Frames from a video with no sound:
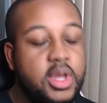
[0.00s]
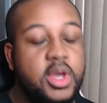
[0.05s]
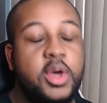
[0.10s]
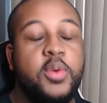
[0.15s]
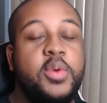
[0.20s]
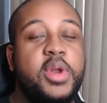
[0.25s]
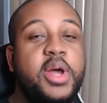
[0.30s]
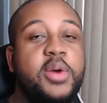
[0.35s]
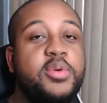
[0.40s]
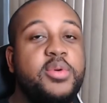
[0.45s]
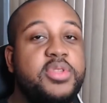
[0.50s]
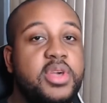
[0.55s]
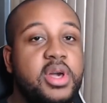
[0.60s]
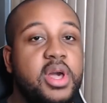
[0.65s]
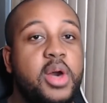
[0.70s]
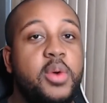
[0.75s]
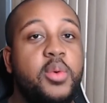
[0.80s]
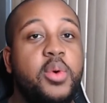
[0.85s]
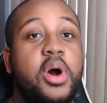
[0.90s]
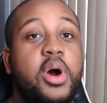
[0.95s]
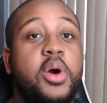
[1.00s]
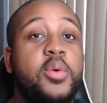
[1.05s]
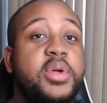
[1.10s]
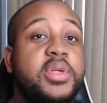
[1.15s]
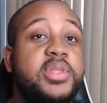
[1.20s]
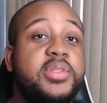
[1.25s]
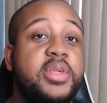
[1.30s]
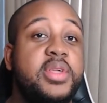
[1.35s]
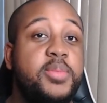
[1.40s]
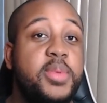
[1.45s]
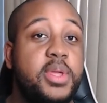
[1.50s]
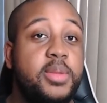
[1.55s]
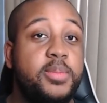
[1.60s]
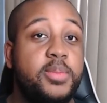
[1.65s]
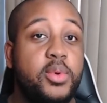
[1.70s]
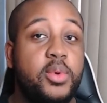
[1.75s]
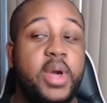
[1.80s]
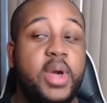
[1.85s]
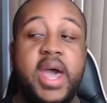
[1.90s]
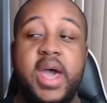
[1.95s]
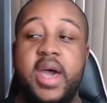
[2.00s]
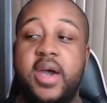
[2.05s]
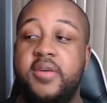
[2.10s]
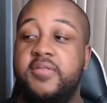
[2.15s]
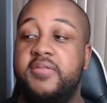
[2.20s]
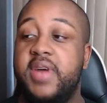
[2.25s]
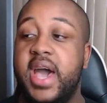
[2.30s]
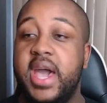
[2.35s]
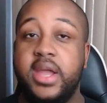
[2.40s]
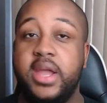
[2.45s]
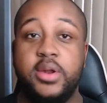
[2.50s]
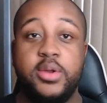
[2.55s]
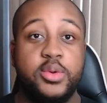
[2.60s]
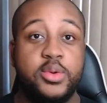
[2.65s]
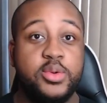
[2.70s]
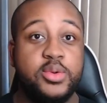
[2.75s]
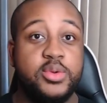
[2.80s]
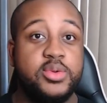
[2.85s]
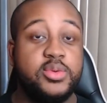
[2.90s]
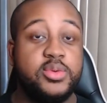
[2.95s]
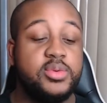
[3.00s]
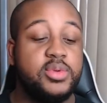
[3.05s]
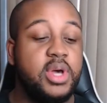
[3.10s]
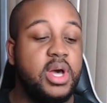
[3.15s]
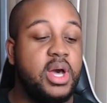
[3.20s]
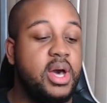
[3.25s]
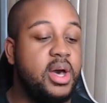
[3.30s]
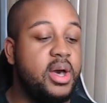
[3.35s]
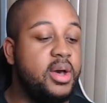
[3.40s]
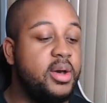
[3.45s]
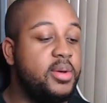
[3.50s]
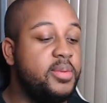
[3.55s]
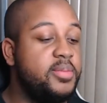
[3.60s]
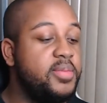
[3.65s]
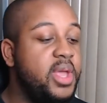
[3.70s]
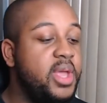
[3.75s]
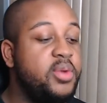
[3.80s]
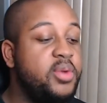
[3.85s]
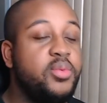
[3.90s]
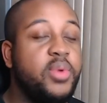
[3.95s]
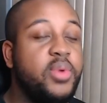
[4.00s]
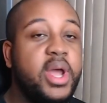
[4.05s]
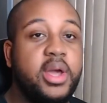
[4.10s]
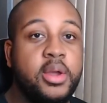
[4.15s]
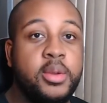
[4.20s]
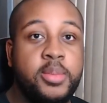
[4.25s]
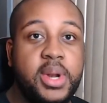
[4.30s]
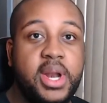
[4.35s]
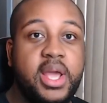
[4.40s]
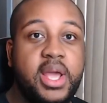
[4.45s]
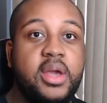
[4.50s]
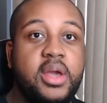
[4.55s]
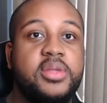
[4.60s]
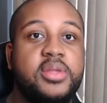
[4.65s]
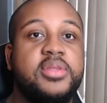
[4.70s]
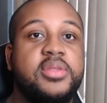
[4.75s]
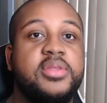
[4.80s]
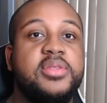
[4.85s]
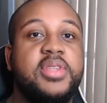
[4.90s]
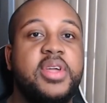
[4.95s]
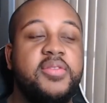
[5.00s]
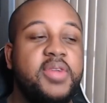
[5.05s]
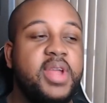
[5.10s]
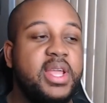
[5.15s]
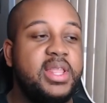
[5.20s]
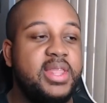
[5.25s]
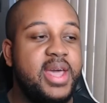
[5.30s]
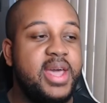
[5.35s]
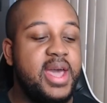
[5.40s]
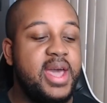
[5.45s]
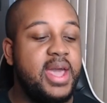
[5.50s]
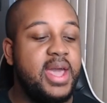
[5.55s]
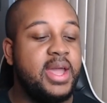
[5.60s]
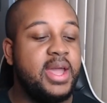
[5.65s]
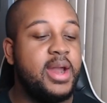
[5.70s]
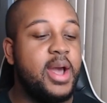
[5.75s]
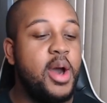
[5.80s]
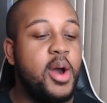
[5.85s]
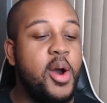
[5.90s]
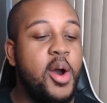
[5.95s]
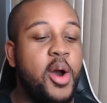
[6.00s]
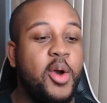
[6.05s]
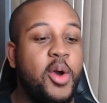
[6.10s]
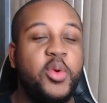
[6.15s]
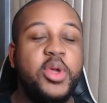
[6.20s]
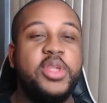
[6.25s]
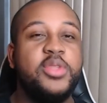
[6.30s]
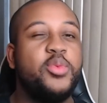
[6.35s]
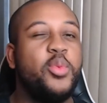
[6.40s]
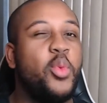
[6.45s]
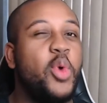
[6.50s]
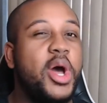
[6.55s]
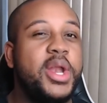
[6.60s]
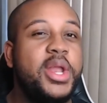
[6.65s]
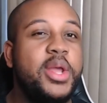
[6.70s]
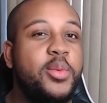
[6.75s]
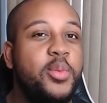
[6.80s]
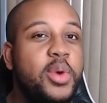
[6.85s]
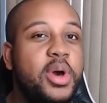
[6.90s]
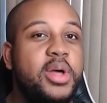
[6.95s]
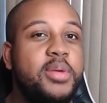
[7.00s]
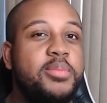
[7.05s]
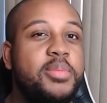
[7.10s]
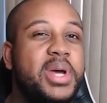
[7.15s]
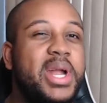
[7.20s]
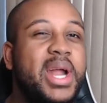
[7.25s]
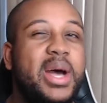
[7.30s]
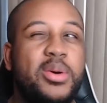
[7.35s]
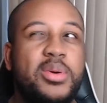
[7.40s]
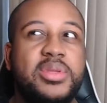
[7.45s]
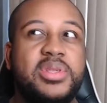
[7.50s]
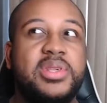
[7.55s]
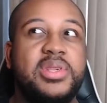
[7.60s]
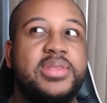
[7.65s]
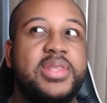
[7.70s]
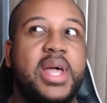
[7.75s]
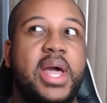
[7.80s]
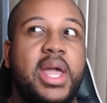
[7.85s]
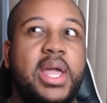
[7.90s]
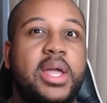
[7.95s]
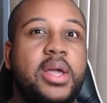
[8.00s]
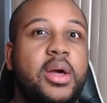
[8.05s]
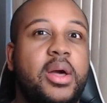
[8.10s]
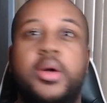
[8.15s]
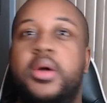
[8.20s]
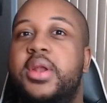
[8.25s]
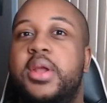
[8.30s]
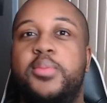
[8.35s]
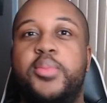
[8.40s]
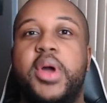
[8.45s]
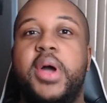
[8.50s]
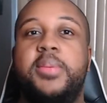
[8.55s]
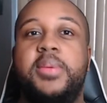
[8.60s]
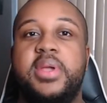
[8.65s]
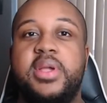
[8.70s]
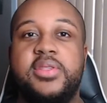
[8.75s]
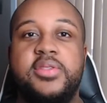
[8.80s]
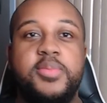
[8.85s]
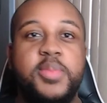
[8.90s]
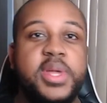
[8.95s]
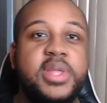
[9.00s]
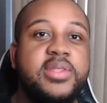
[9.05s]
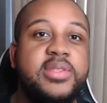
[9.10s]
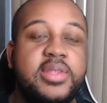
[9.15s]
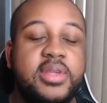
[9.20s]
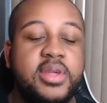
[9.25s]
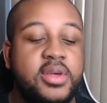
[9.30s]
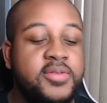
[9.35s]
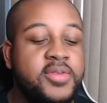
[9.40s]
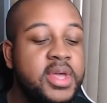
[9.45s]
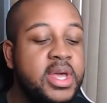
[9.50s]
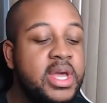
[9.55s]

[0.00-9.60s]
when I was young, I would always see people have vinyl um, and record players and stuff like that, and I always wanted one, but I was just like, oh, they're probably expensive.